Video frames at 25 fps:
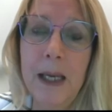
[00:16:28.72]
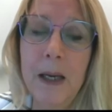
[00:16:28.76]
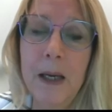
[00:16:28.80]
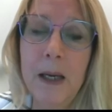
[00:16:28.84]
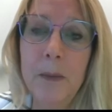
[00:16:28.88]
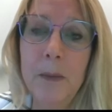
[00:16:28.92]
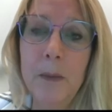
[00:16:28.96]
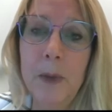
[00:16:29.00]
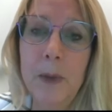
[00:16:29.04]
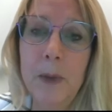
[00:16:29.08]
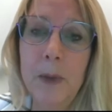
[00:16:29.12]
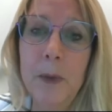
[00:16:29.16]

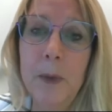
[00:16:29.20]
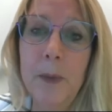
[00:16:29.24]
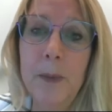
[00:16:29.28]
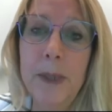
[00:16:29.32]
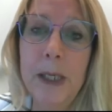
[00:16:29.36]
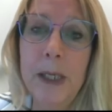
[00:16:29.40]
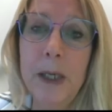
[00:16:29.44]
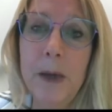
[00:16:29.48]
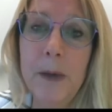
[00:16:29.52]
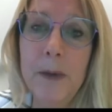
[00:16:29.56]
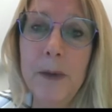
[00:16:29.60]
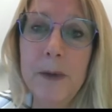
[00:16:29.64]
We will
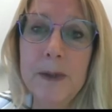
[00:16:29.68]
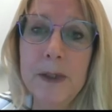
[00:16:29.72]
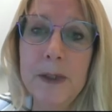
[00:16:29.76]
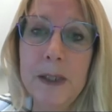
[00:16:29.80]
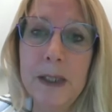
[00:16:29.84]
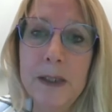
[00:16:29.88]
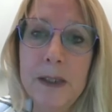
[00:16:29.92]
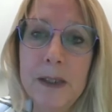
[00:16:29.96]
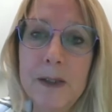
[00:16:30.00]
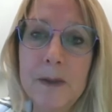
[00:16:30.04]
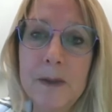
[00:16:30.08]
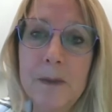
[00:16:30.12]
be
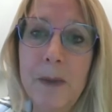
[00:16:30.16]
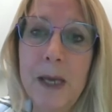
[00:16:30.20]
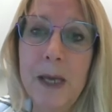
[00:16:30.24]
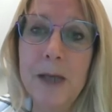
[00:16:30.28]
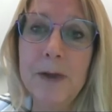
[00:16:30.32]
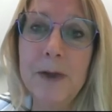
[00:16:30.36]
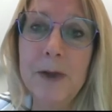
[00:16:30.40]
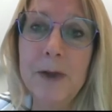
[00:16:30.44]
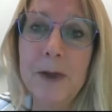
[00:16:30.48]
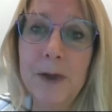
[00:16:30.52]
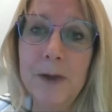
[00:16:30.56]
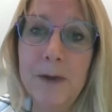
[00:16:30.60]
hosting a
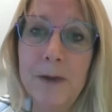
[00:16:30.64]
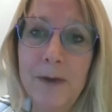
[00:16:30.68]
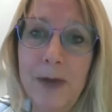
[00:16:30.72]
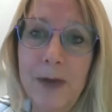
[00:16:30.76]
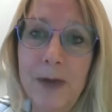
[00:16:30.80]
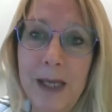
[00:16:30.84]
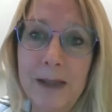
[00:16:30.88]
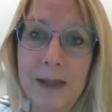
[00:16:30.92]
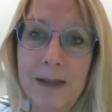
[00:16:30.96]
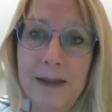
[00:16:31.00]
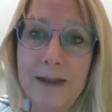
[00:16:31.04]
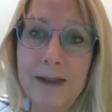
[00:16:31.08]
special
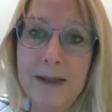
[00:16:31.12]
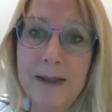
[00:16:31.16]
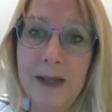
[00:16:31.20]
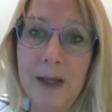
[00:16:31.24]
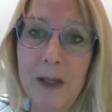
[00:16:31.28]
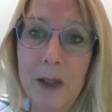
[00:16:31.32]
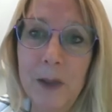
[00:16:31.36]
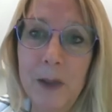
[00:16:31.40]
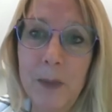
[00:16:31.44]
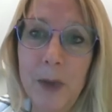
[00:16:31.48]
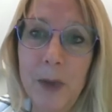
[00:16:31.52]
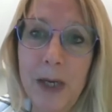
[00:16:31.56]
event
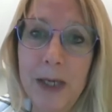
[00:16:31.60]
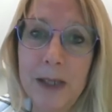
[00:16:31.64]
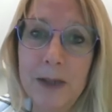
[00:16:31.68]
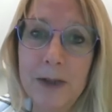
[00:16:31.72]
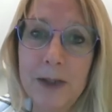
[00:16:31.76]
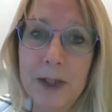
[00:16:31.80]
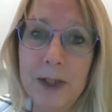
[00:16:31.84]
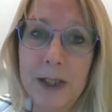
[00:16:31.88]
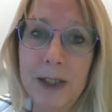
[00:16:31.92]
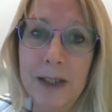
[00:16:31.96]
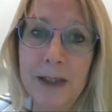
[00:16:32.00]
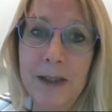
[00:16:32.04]

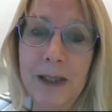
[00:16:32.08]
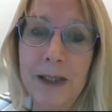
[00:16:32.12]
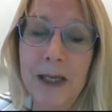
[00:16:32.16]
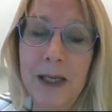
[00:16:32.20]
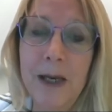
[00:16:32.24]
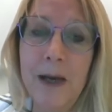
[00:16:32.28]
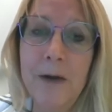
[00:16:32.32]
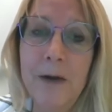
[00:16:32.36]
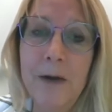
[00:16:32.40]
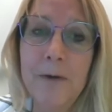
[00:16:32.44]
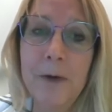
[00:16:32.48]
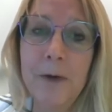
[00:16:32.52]
celebration
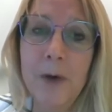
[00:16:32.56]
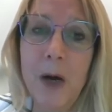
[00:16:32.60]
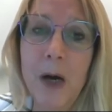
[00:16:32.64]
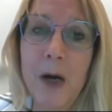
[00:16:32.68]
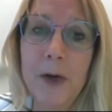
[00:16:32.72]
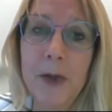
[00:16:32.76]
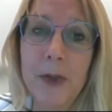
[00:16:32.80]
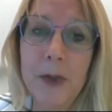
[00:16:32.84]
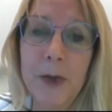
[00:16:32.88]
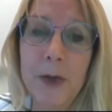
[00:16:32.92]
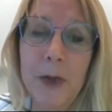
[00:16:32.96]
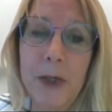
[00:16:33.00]
for
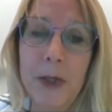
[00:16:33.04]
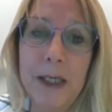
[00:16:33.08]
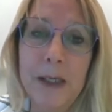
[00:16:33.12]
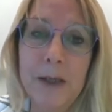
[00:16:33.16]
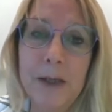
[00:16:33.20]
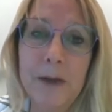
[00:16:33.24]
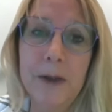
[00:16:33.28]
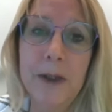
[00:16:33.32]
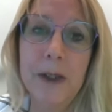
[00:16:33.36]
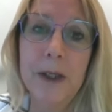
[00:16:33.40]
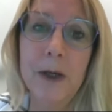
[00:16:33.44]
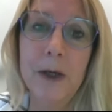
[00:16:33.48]
our
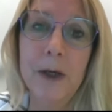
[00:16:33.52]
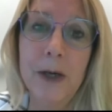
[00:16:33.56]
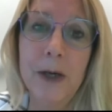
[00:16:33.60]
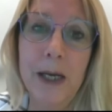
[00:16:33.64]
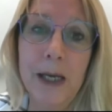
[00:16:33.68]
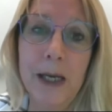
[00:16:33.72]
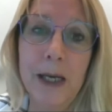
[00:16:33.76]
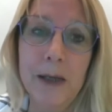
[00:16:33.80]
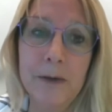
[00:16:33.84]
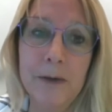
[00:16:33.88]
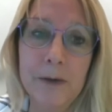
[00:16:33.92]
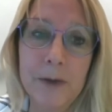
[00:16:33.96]
30th year
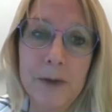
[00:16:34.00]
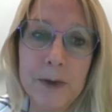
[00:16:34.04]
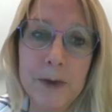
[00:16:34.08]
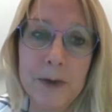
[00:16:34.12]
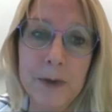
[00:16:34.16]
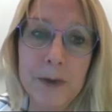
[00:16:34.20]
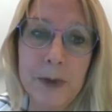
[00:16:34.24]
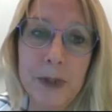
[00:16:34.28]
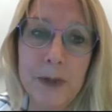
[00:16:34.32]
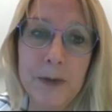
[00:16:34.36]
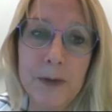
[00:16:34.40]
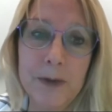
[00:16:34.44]

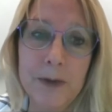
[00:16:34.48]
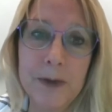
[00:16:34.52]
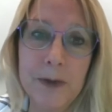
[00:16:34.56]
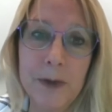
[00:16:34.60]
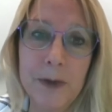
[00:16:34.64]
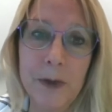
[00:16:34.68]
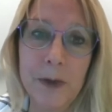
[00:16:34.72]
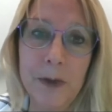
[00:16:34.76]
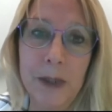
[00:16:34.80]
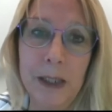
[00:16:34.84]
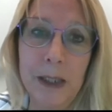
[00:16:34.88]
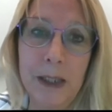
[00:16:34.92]
anniversary of
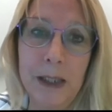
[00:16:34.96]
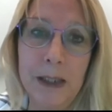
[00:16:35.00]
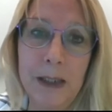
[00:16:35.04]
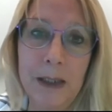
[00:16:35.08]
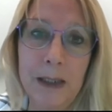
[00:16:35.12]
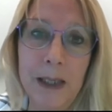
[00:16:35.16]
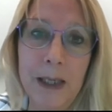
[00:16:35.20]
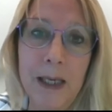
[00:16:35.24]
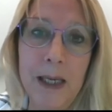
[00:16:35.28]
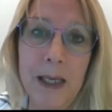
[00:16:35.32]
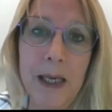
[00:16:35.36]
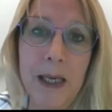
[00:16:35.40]
Sterling.
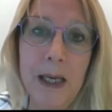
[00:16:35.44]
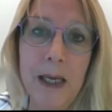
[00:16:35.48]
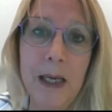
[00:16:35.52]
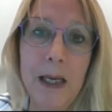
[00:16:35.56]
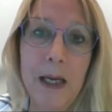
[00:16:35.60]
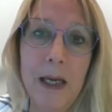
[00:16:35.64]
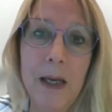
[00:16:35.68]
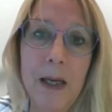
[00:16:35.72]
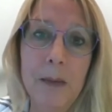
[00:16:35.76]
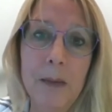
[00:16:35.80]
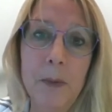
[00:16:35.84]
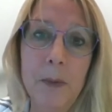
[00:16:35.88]

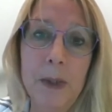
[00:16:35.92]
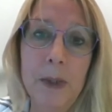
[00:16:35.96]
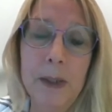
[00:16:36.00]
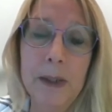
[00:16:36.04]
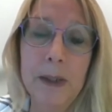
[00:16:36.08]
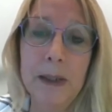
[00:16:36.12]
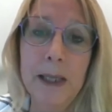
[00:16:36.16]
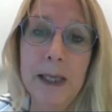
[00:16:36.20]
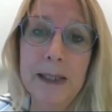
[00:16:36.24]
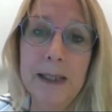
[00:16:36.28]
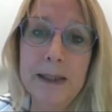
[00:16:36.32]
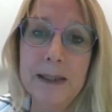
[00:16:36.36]

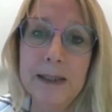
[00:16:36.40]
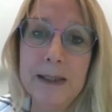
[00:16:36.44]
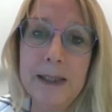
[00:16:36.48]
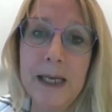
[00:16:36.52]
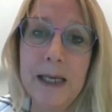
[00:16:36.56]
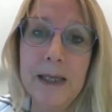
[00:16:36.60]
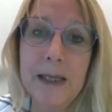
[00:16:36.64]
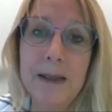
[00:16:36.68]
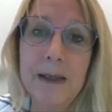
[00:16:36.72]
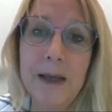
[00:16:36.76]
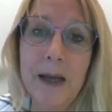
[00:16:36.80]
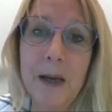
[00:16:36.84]
We'd like to
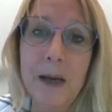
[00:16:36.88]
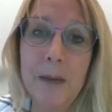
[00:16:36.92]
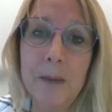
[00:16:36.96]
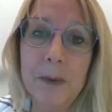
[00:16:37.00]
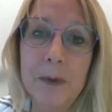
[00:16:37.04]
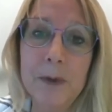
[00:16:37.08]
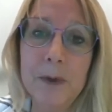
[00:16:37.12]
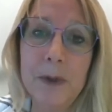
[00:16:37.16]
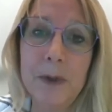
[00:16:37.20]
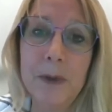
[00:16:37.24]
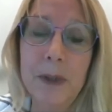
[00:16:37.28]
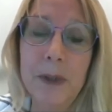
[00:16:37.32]
take the
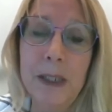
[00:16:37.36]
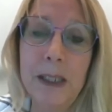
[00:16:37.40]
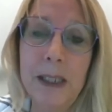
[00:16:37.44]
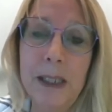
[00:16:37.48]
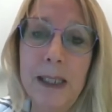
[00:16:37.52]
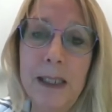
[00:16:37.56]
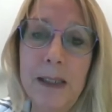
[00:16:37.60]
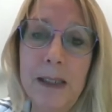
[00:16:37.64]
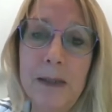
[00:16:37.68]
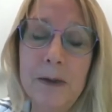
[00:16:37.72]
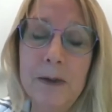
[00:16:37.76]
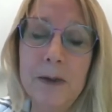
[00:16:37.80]

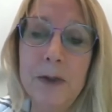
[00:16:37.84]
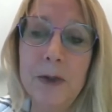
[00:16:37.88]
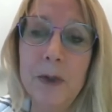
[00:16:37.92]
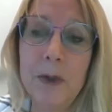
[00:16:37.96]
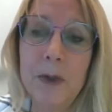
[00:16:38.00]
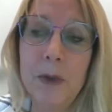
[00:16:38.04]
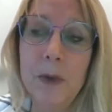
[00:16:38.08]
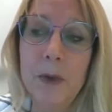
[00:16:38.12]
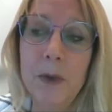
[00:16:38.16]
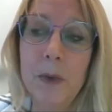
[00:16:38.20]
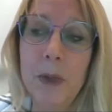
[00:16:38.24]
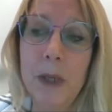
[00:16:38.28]
opportunity
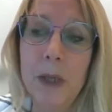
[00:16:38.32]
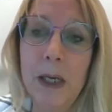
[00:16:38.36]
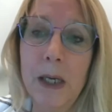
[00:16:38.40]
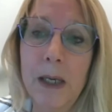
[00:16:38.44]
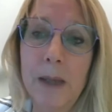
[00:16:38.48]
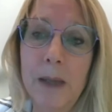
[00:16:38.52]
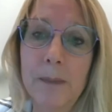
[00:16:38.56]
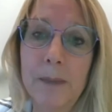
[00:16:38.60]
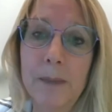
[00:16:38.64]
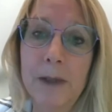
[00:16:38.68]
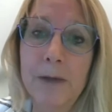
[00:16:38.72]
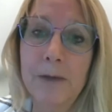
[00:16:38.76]
to
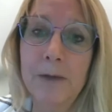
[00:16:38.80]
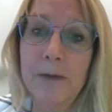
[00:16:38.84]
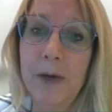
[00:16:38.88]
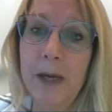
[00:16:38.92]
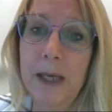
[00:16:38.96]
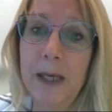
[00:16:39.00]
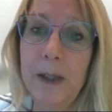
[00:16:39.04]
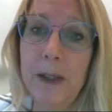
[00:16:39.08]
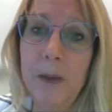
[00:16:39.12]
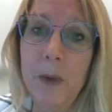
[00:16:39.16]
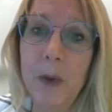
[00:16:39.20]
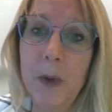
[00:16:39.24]

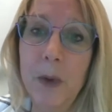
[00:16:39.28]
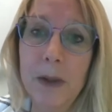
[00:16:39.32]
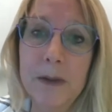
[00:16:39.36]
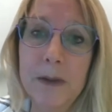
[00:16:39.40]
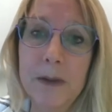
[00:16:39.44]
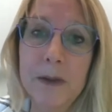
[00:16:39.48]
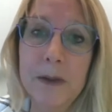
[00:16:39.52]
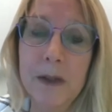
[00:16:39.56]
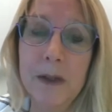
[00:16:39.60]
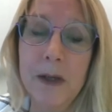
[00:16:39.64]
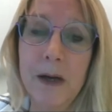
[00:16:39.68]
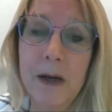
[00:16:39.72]
invite you all
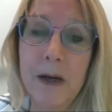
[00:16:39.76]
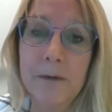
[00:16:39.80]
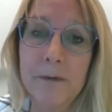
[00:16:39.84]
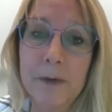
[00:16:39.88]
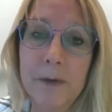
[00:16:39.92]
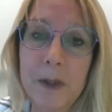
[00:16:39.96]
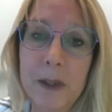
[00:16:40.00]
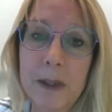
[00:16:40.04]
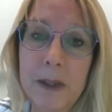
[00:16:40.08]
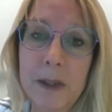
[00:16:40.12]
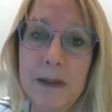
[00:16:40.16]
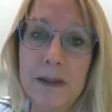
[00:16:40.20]
to the
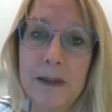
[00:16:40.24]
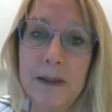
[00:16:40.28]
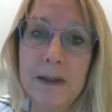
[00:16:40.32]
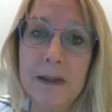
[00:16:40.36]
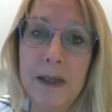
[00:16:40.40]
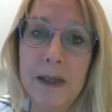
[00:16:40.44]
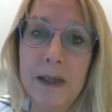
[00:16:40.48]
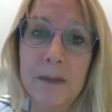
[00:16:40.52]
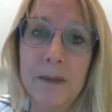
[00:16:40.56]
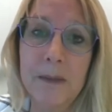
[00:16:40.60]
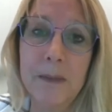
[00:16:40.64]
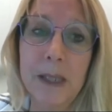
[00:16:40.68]
conference
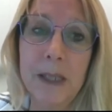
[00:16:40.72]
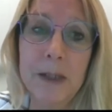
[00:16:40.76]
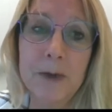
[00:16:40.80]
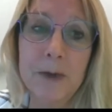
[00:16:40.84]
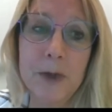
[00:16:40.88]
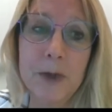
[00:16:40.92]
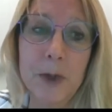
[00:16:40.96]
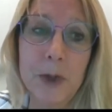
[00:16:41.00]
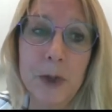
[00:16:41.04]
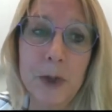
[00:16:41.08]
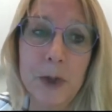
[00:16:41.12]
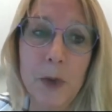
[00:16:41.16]
and make
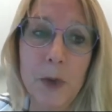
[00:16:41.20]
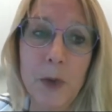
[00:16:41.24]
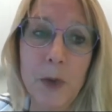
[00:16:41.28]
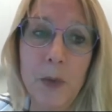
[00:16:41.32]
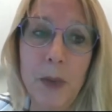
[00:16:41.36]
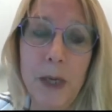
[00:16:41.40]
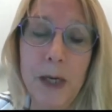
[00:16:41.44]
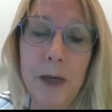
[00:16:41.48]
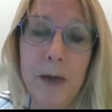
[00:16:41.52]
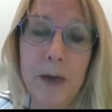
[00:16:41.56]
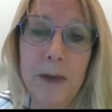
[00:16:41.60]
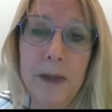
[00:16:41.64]
sure you're
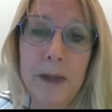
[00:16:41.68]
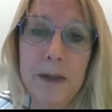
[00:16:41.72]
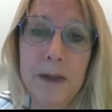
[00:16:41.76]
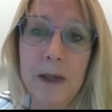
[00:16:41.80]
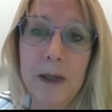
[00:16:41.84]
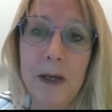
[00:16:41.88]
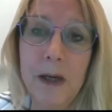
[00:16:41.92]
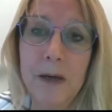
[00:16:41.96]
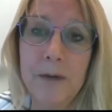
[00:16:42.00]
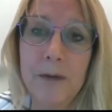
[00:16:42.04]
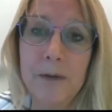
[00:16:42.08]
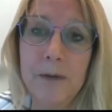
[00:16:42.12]
aware that the
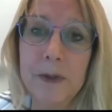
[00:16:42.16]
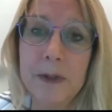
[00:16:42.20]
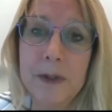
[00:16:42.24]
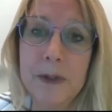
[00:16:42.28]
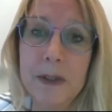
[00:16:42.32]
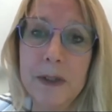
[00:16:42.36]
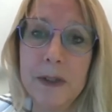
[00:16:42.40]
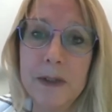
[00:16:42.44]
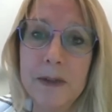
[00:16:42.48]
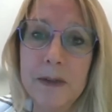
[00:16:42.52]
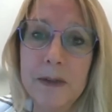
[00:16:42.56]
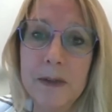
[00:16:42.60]
conference
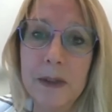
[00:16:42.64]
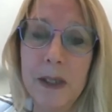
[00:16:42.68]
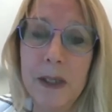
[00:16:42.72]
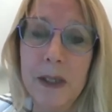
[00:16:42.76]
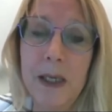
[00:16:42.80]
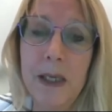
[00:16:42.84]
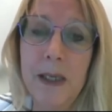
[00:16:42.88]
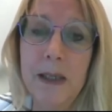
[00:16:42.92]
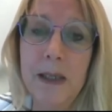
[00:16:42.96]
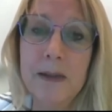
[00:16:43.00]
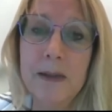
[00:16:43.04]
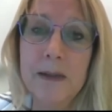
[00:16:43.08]
is
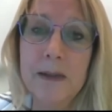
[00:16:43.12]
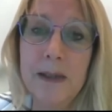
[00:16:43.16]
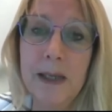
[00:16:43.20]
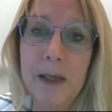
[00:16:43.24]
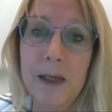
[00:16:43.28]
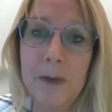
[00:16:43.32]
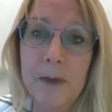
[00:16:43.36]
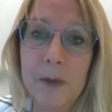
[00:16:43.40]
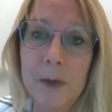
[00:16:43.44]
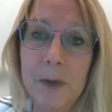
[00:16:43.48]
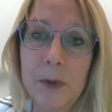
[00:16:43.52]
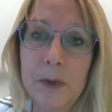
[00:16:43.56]

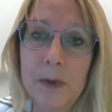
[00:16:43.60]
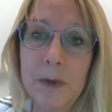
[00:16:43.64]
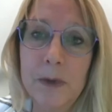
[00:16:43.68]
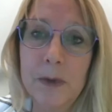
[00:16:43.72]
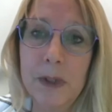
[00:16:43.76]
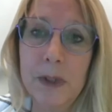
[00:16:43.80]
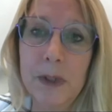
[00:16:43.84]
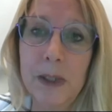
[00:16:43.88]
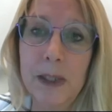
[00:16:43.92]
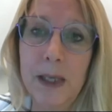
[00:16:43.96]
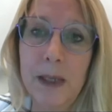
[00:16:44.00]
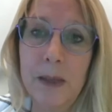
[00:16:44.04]
scheduled
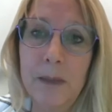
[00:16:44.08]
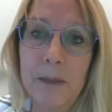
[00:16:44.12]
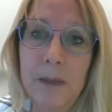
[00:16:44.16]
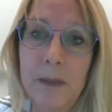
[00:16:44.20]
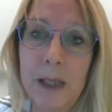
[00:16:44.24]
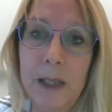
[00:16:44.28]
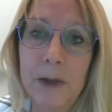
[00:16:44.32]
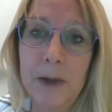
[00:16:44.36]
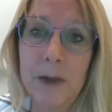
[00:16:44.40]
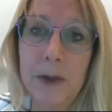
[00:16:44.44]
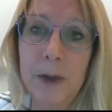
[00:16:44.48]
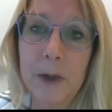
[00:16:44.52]
again,
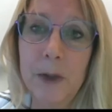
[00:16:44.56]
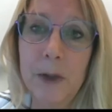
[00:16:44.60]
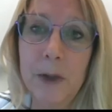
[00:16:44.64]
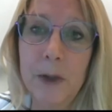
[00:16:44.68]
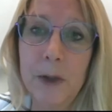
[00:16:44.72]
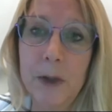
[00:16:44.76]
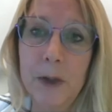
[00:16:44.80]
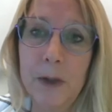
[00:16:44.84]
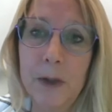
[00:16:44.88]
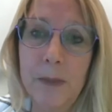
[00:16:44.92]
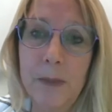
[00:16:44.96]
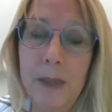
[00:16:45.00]
May
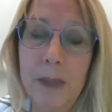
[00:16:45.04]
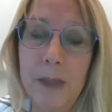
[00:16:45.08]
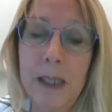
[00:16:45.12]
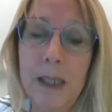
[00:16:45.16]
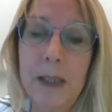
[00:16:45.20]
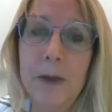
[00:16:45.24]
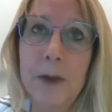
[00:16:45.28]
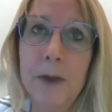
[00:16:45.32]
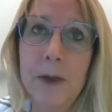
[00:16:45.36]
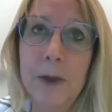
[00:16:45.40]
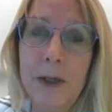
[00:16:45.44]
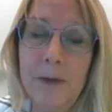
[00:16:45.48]

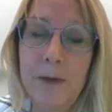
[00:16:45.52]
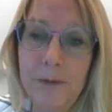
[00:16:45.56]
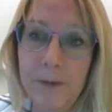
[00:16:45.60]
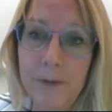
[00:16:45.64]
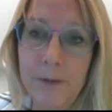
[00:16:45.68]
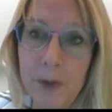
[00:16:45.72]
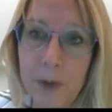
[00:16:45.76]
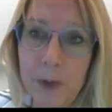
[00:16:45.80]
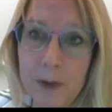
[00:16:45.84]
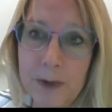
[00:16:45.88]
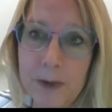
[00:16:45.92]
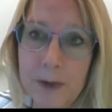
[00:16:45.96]

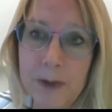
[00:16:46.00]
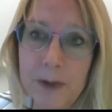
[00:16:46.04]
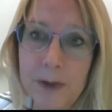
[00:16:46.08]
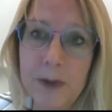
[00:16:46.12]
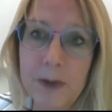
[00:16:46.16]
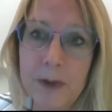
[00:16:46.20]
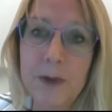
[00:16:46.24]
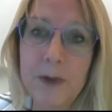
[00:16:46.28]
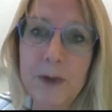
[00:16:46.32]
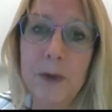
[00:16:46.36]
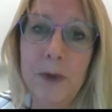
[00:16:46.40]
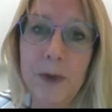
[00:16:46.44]
31st to
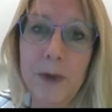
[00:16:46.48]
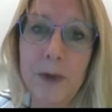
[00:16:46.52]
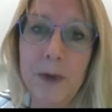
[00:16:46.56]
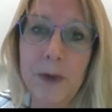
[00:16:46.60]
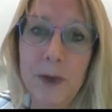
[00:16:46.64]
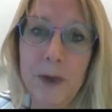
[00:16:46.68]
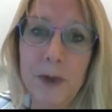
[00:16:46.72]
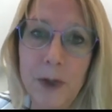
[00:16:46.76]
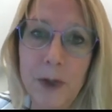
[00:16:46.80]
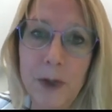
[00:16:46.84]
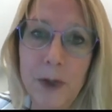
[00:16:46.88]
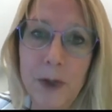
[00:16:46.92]
June 3rd.